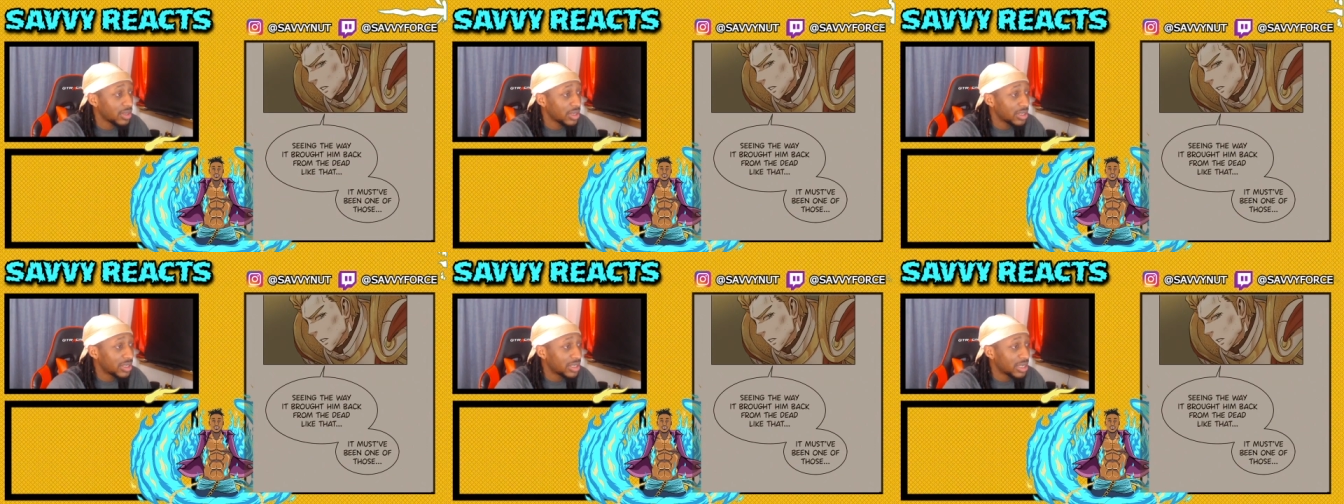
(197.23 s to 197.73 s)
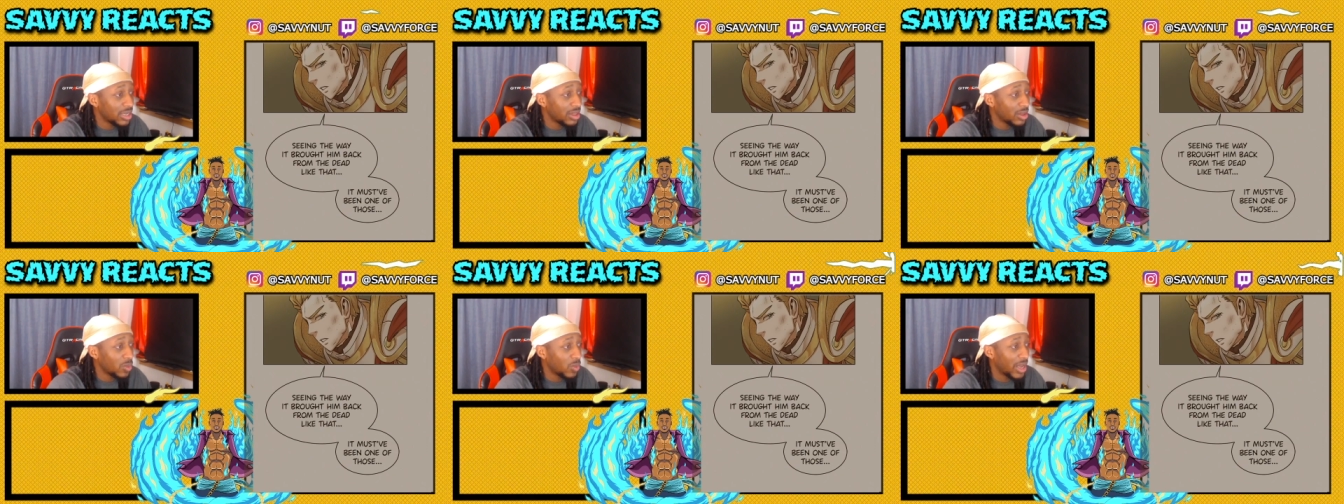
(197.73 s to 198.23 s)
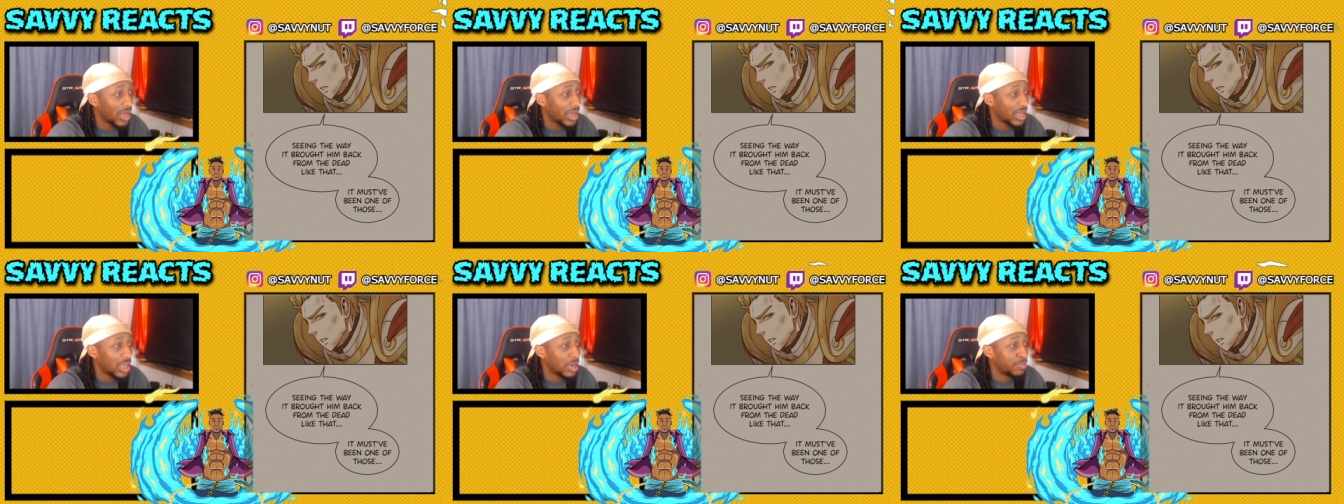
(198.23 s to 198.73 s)
Seeing the
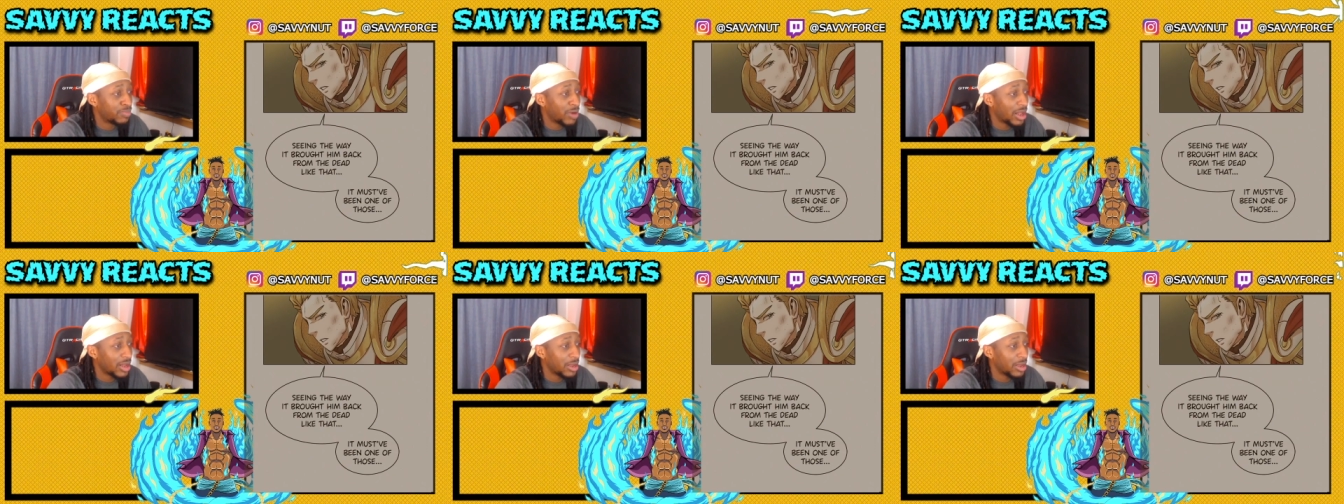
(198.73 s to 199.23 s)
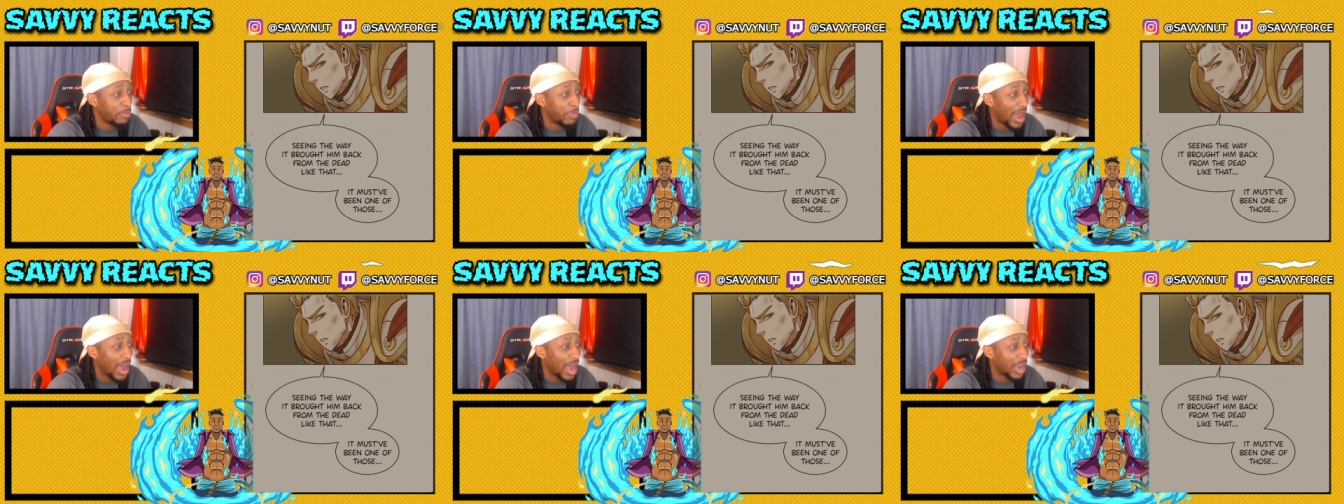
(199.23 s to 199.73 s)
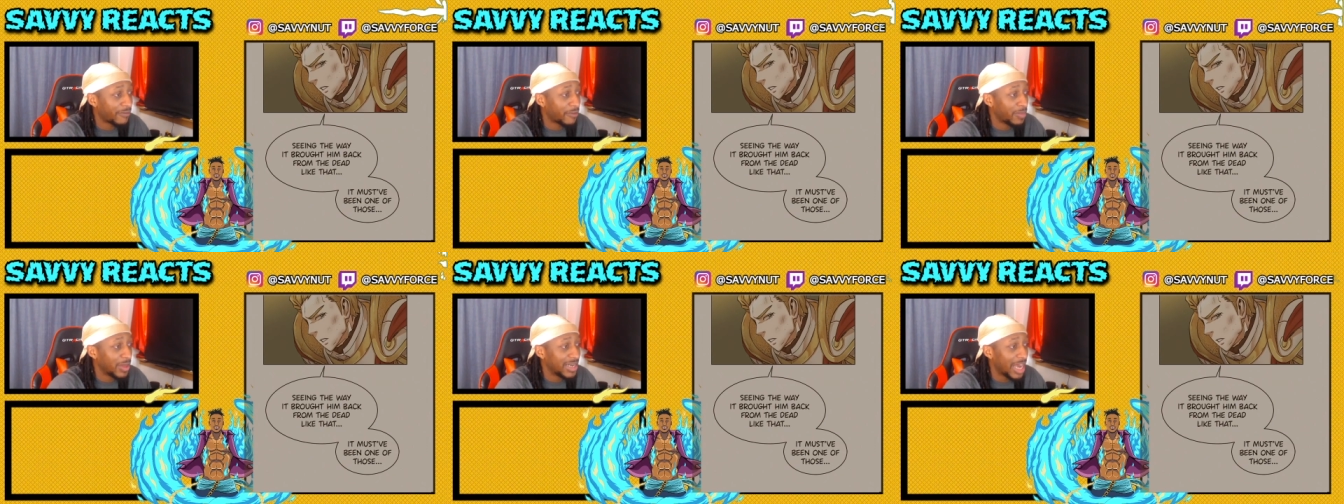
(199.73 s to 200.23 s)
way it brought him back
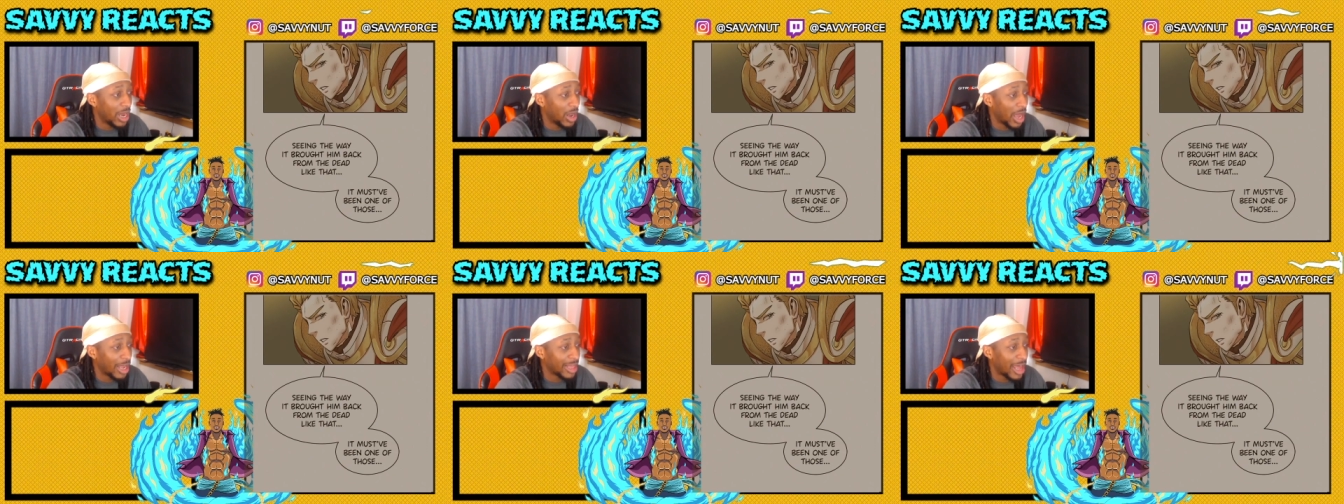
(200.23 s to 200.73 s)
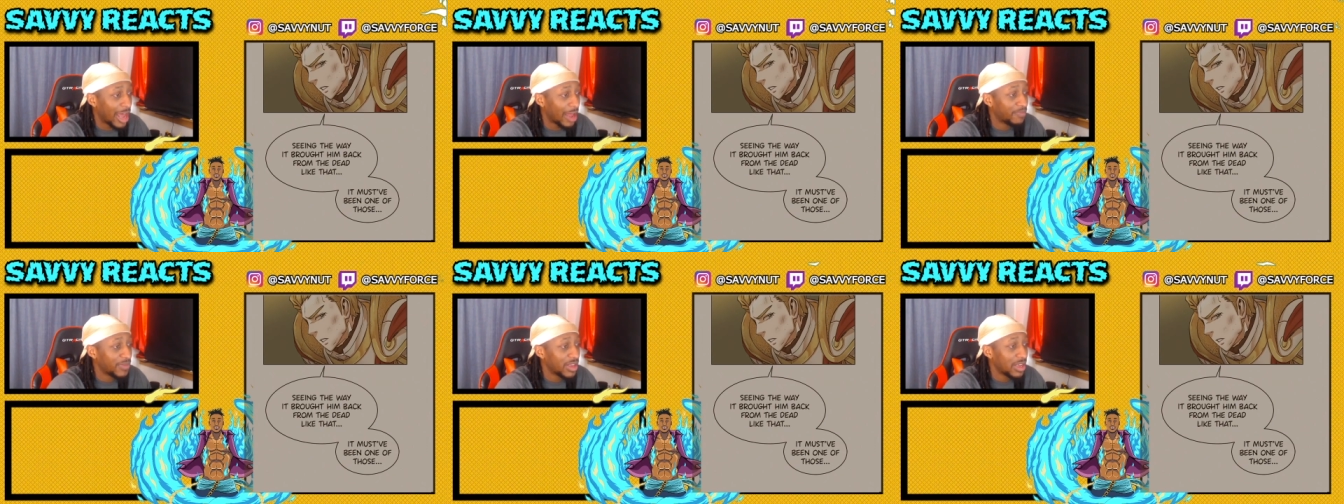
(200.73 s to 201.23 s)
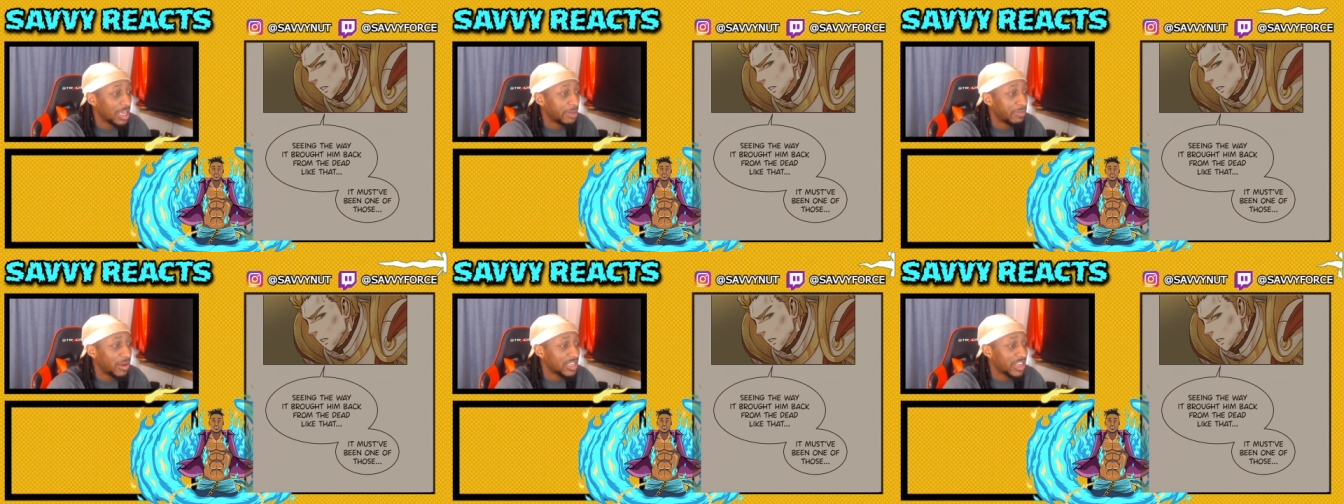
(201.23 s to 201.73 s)
from the dead like that, it
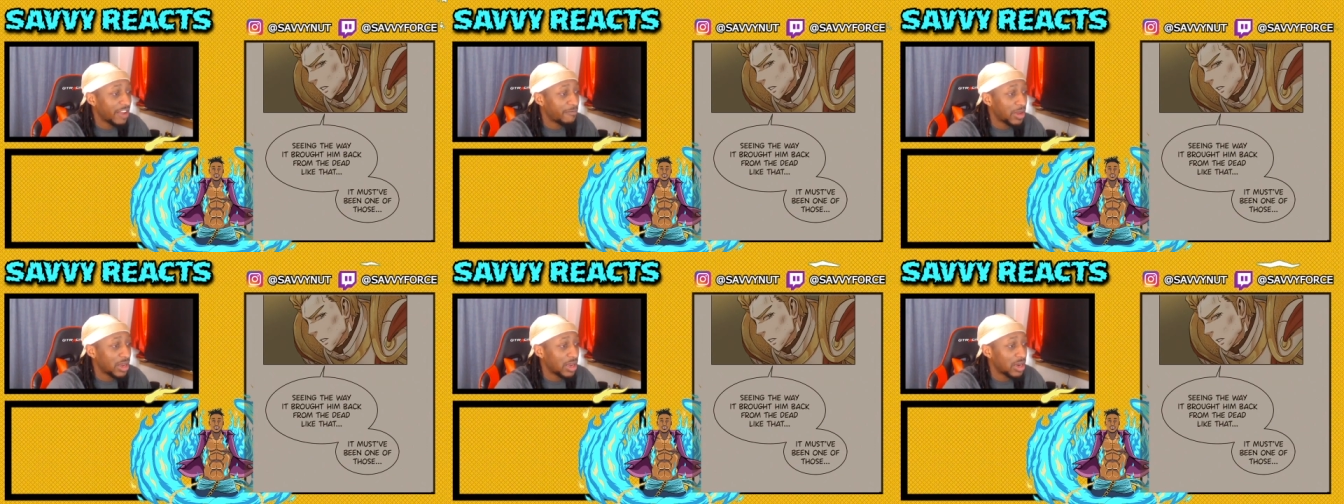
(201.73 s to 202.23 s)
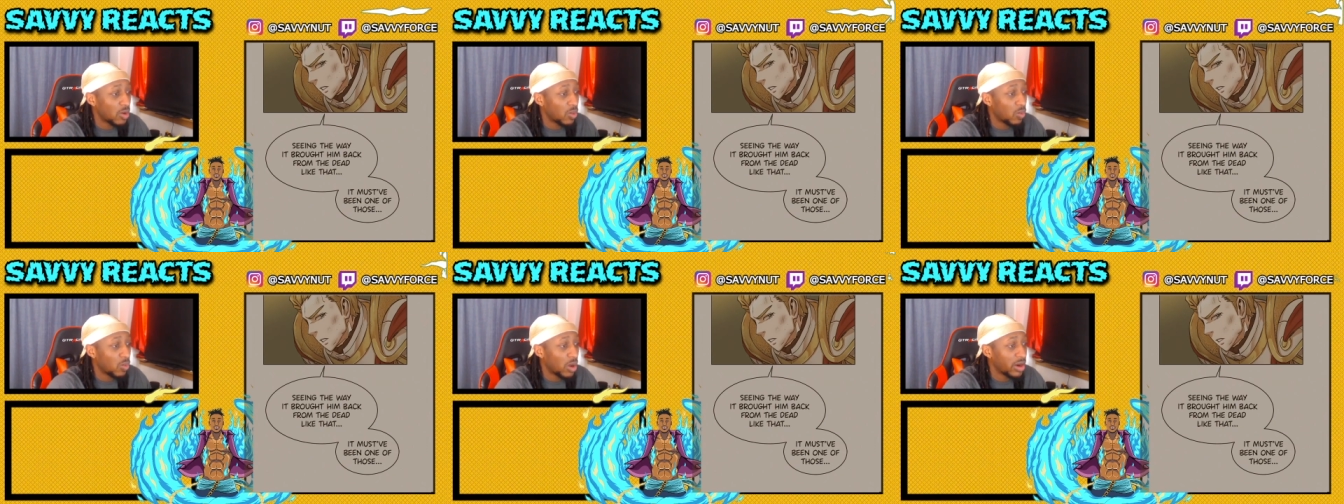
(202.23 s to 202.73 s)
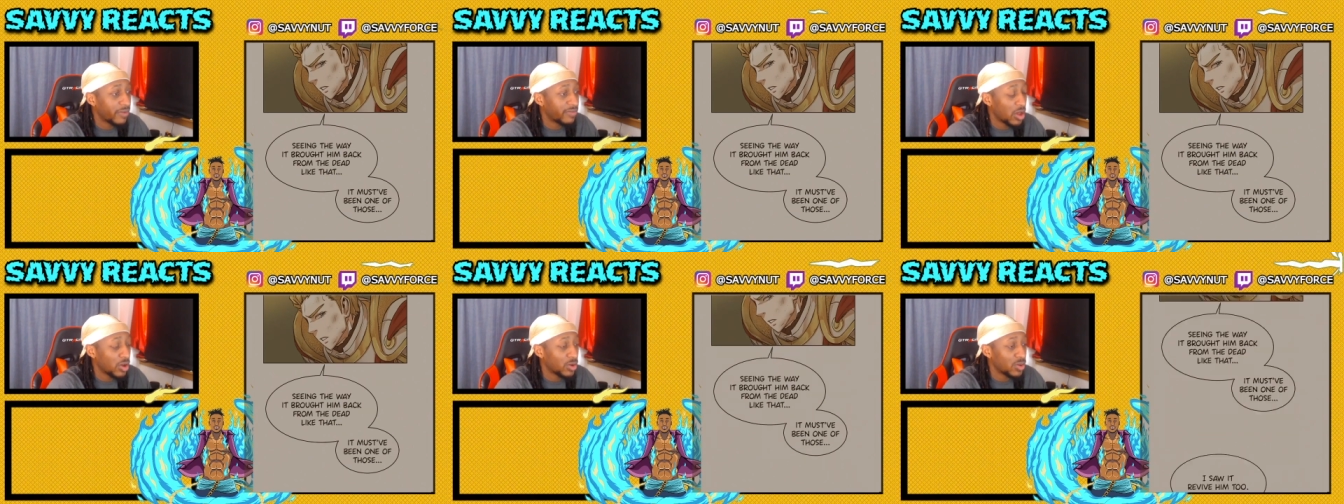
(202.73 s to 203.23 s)
must have been one of
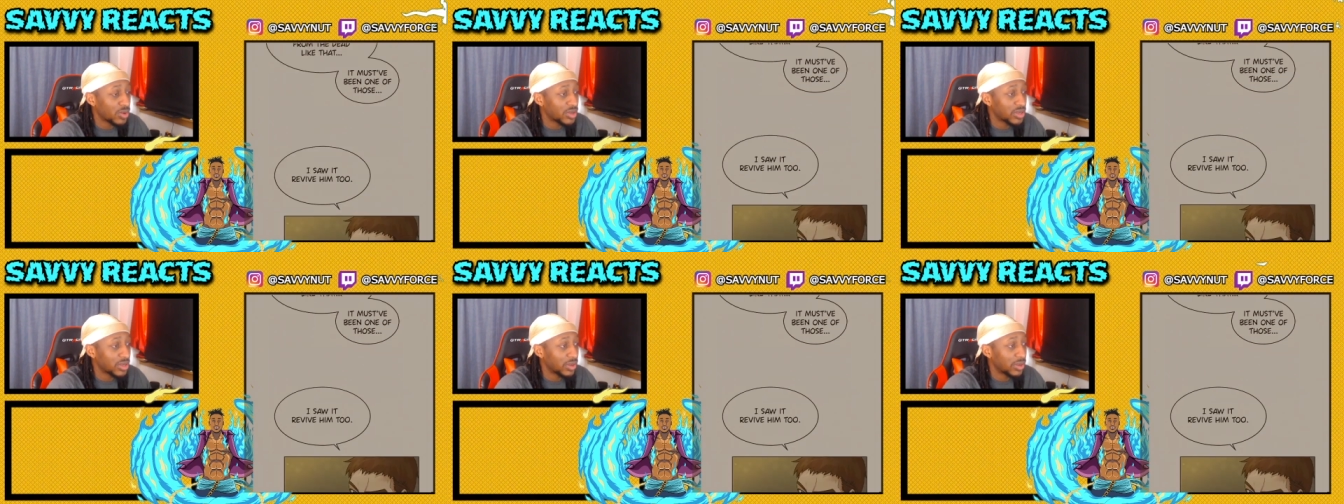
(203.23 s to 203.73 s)
those.